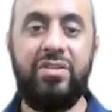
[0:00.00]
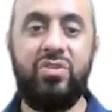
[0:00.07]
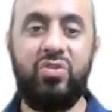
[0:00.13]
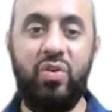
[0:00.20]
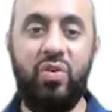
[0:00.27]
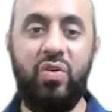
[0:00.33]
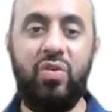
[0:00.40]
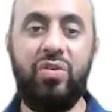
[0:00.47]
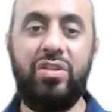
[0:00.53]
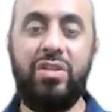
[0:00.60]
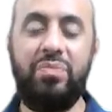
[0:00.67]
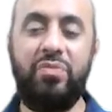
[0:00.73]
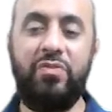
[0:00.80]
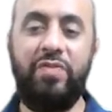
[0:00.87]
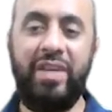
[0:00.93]
So the
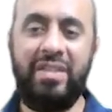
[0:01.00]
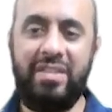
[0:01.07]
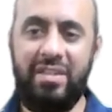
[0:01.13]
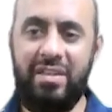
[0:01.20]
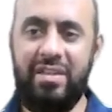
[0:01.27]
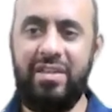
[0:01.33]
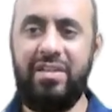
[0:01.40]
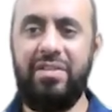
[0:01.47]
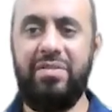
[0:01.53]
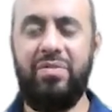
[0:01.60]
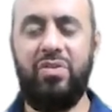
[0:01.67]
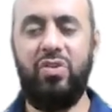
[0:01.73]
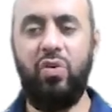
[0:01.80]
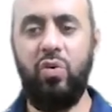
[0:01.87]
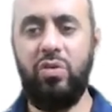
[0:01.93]
professor
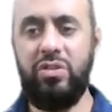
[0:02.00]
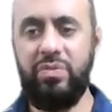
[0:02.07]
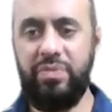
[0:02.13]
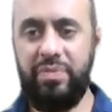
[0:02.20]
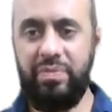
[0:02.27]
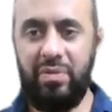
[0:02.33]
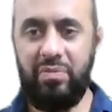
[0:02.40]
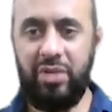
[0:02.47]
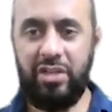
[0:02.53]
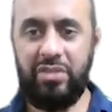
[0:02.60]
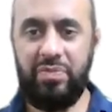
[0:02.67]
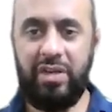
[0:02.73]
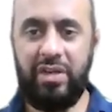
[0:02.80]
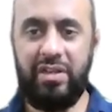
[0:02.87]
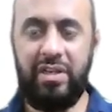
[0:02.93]
knows much
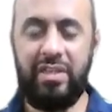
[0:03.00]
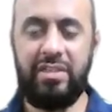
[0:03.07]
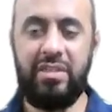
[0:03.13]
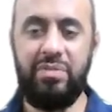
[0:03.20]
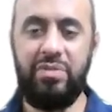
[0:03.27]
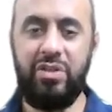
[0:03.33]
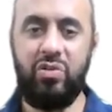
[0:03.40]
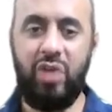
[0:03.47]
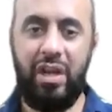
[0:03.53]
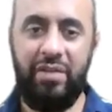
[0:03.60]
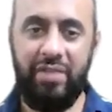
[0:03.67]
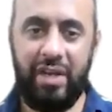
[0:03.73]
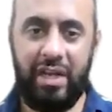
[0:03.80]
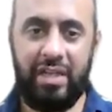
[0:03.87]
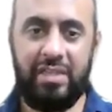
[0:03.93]
better as compared to
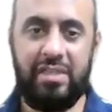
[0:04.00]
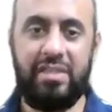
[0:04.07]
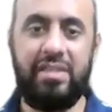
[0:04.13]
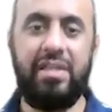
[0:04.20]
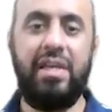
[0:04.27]
anyone else